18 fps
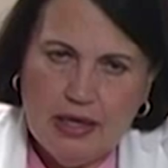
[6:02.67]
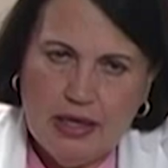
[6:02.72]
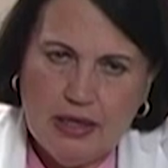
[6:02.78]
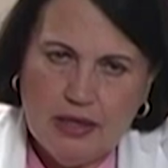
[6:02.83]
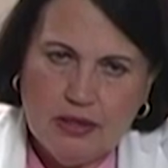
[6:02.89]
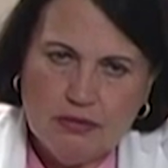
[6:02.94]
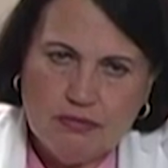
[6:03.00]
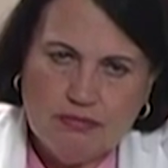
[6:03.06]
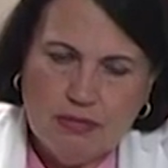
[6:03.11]

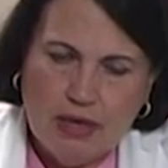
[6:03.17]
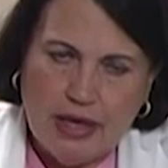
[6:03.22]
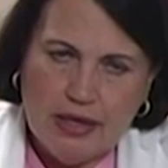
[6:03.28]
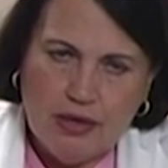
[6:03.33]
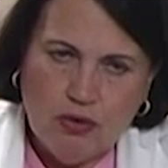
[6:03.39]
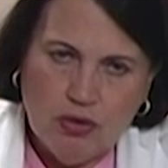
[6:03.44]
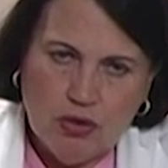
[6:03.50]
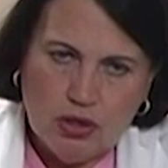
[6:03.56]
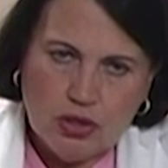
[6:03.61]
and I
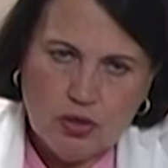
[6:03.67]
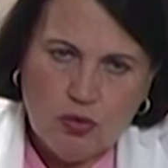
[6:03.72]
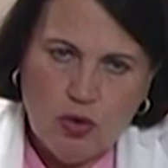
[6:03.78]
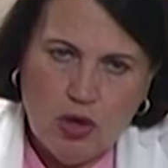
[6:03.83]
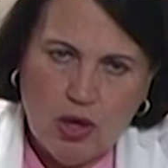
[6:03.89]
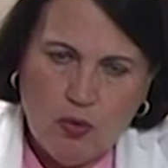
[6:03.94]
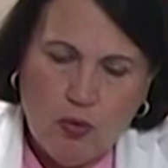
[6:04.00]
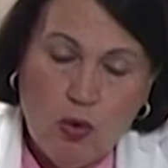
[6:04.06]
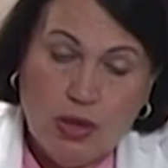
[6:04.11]
call it
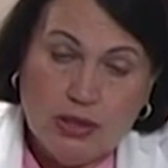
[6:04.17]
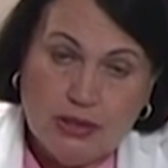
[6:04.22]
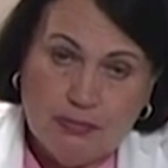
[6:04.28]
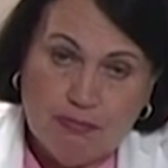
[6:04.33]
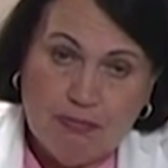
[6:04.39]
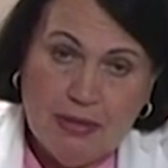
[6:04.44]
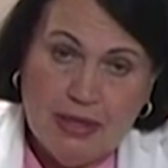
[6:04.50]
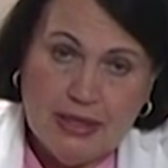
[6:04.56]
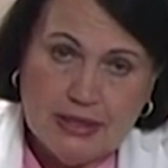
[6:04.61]

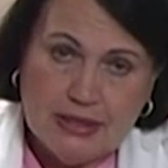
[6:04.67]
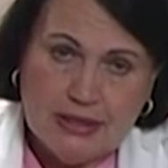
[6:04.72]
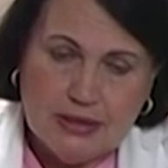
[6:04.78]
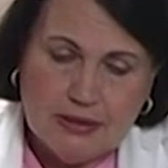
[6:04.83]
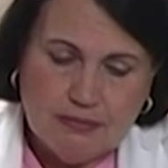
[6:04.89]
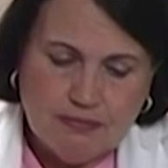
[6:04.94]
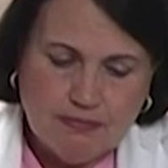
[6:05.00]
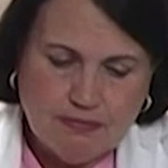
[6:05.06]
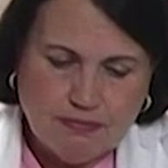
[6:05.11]
quantum
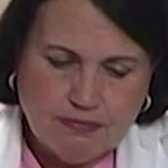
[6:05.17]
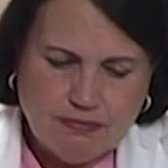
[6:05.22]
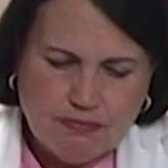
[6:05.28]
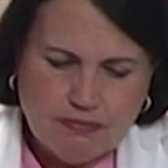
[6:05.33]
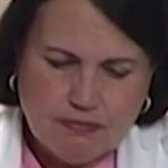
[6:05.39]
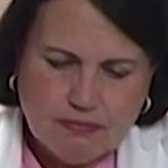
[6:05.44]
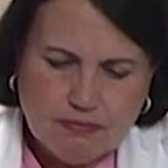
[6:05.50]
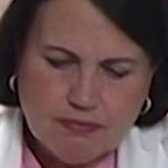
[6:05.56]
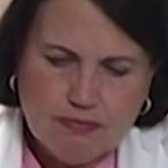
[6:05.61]
medicine,
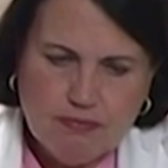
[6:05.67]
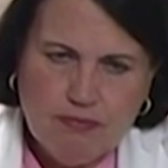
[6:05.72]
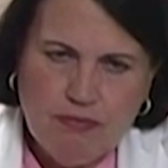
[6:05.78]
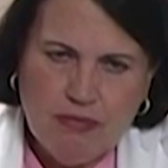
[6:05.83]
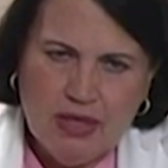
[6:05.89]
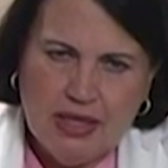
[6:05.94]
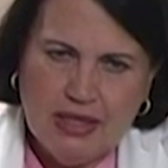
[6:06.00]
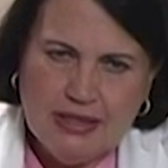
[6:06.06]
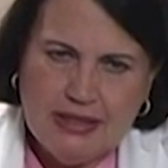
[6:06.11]

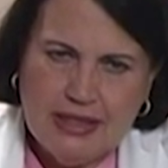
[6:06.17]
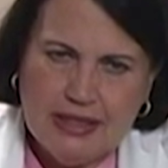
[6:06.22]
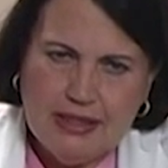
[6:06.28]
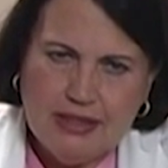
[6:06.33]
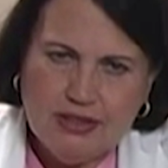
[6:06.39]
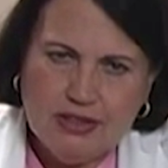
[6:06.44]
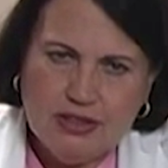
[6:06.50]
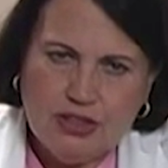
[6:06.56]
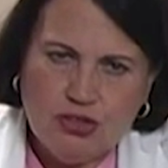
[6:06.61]
is that
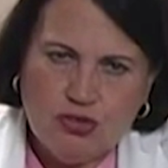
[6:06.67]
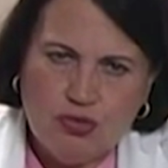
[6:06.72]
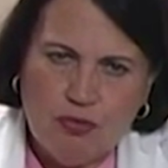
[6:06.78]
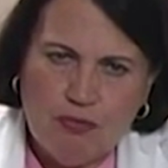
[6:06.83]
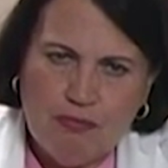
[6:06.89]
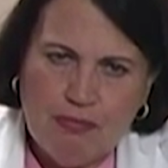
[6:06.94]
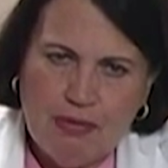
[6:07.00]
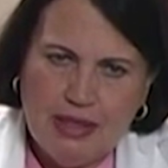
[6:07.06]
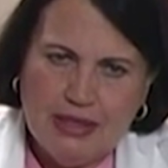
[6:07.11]
there's a
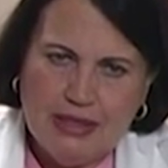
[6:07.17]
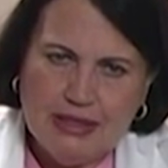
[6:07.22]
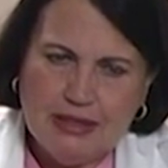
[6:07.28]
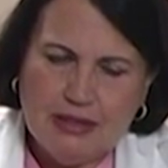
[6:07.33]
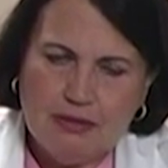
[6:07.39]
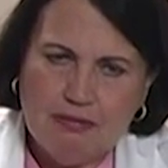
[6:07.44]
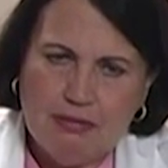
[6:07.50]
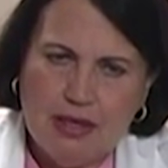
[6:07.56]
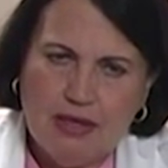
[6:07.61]

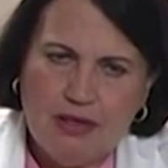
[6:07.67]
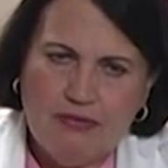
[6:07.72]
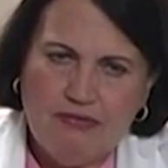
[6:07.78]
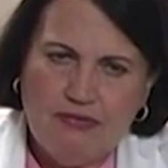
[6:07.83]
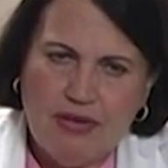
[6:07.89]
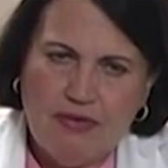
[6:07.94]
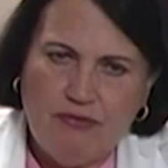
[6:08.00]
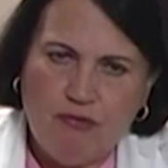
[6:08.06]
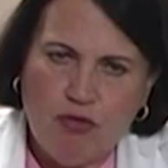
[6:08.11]
tremendous amount of
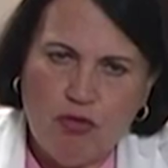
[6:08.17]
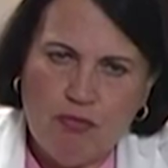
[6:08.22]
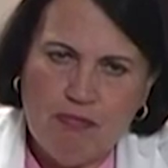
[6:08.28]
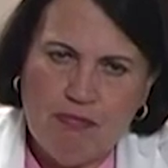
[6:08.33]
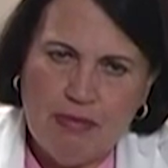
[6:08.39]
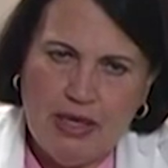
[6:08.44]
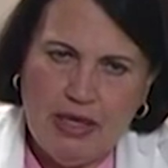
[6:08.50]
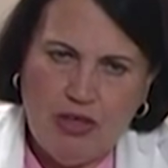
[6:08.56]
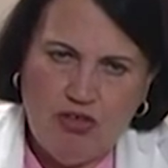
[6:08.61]

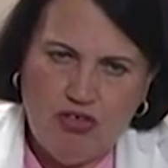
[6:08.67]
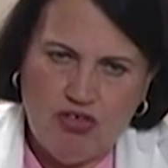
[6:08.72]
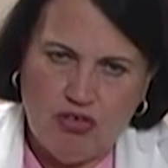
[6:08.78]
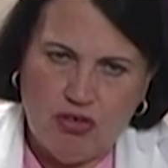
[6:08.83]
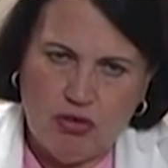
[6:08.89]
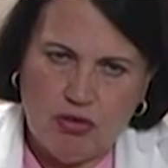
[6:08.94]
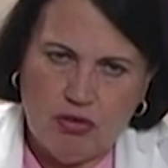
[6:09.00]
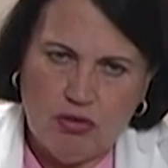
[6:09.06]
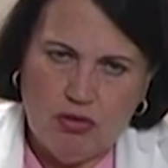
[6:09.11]

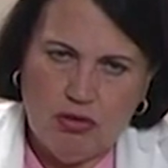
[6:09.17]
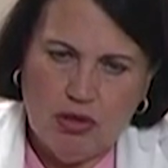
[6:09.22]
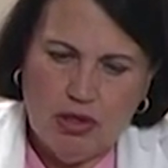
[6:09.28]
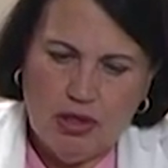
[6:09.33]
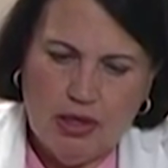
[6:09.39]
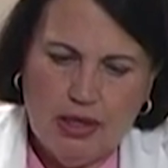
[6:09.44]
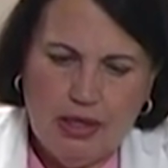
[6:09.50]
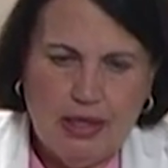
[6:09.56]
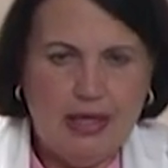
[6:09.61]
information
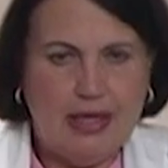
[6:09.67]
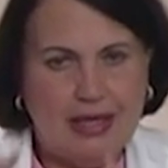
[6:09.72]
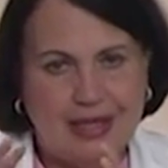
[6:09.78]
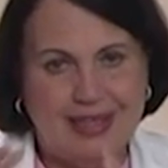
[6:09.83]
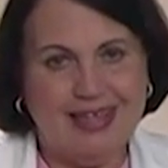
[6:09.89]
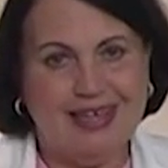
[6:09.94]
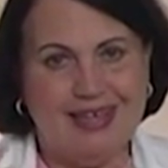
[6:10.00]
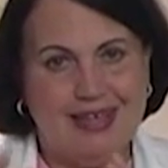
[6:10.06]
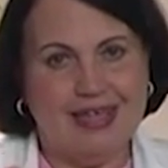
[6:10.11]
in
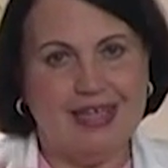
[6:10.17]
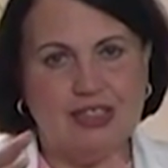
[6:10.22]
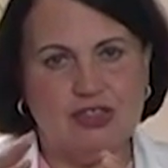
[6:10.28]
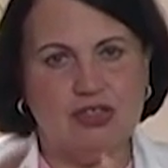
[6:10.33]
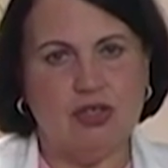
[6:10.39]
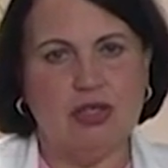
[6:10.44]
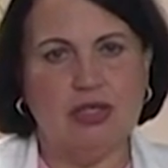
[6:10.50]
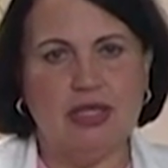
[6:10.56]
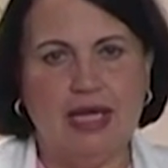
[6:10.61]
that
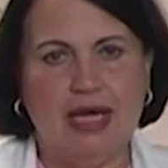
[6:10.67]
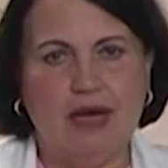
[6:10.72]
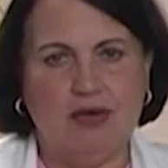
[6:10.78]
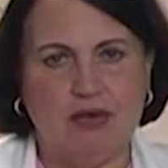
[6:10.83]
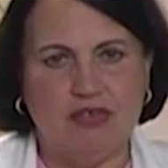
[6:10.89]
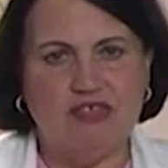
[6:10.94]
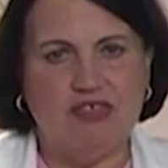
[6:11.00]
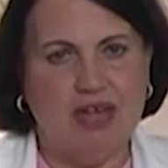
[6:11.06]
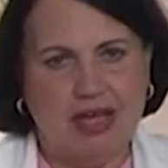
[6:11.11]
electron cloud.
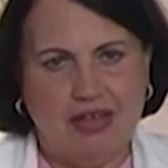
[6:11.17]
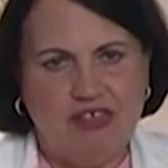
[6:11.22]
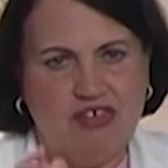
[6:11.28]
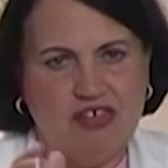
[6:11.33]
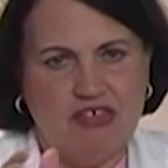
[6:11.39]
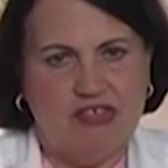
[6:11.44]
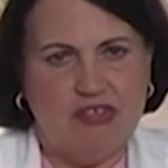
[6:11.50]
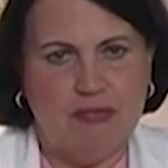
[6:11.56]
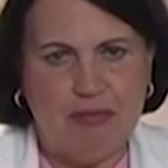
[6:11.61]
It's not
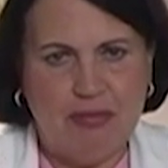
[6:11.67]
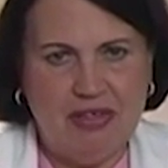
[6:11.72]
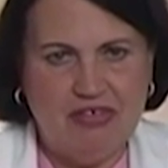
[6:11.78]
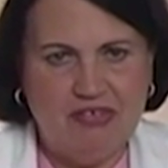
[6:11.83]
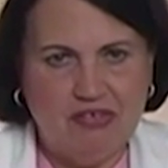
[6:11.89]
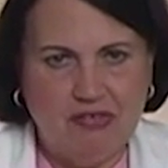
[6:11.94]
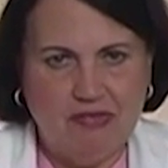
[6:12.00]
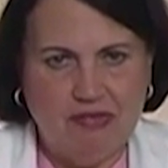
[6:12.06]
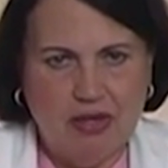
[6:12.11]
just a
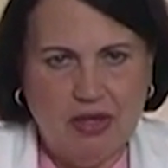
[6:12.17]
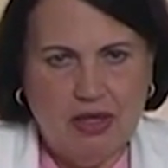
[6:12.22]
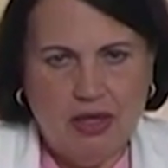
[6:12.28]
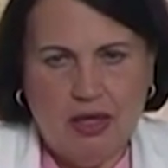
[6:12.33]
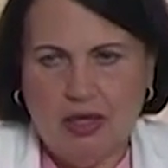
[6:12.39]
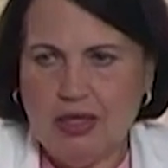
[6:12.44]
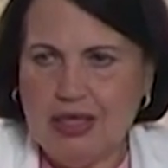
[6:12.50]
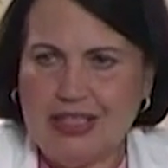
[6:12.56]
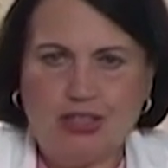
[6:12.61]
piece of
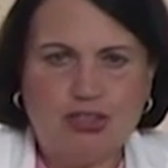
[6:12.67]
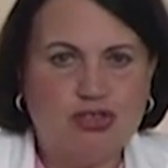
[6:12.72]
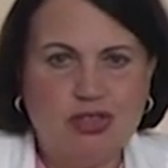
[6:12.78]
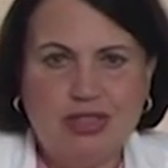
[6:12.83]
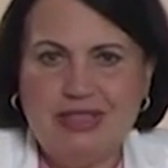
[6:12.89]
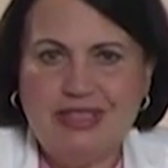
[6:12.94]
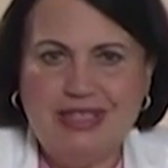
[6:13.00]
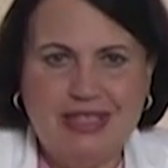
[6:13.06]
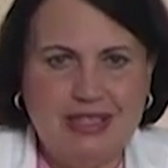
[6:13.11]

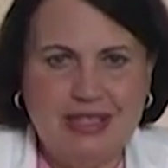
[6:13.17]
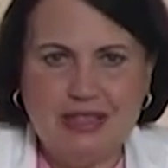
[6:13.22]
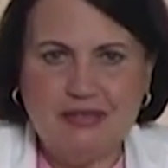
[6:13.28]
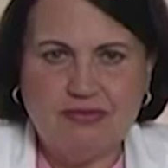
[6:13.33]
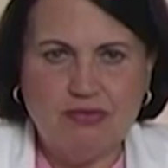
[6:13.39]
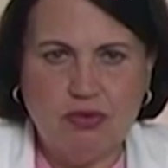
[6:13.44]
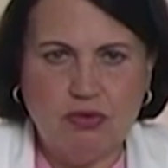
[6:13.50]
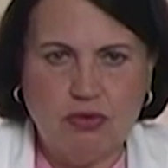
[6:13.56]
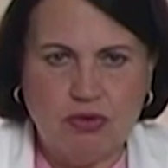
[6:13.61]
electricity that's
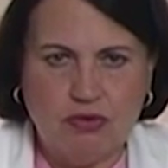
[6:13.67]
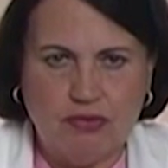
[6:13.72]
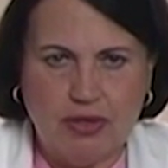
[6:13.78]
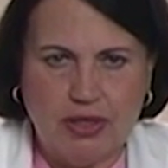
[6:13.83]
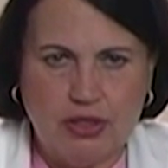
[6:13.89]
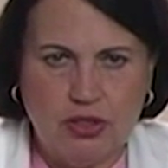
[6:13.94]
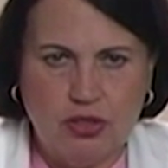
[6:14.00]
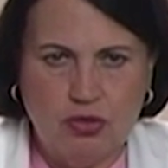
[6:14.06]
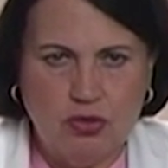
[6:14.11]
floating
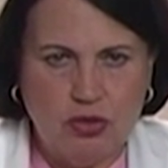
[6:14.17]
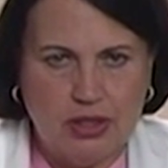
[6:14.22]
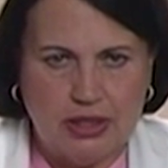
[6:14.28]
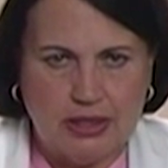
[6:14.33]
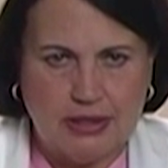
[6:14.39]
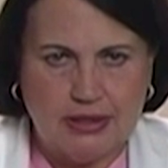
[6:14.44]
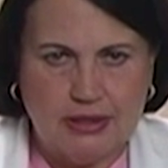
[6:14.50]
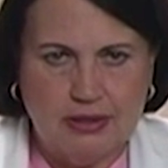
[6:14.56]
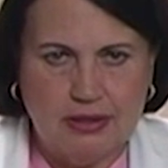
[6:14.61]
around the
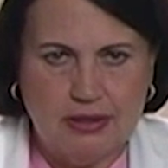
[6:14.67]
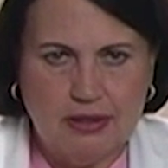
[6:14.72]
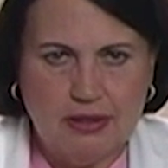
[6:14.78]
nucleus.